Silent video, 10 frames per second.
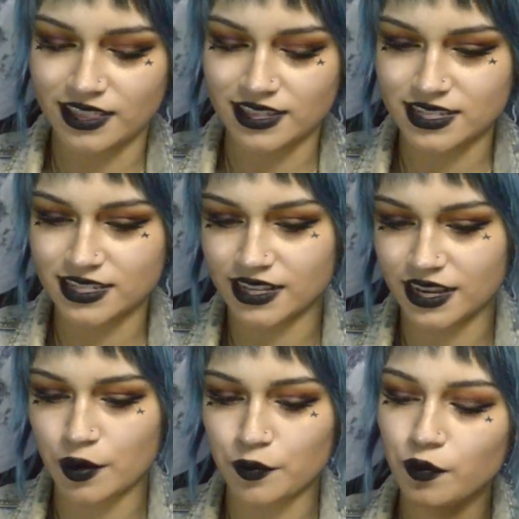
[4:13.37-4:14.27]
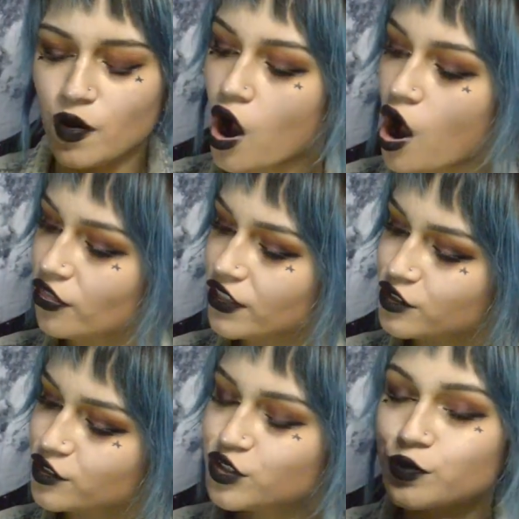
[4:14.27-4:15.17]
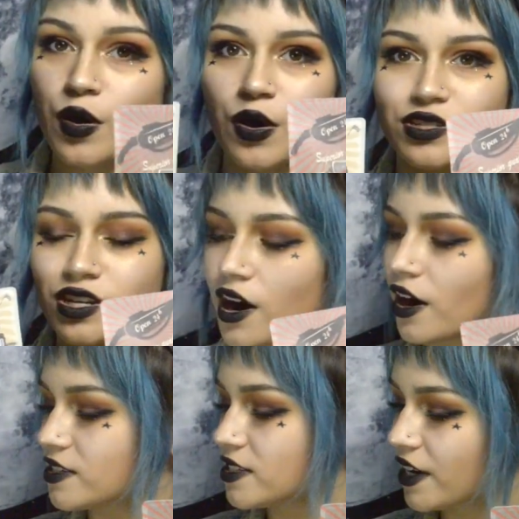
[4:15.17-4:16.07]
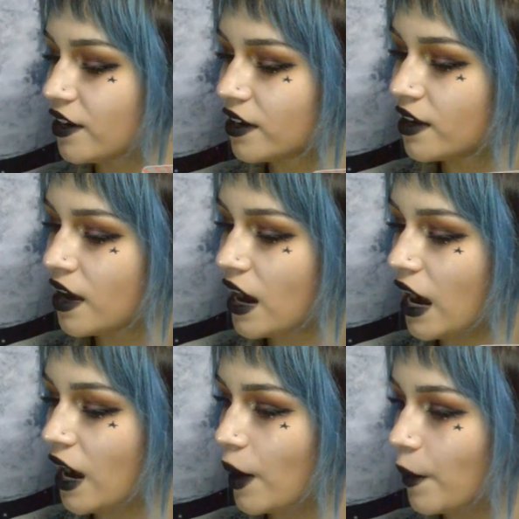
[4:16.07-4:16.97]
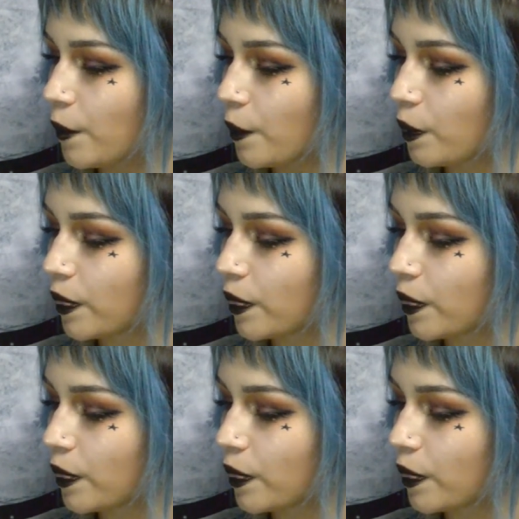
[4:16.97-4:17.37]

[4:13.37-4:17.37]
This is like a, these are two postcards, like, um,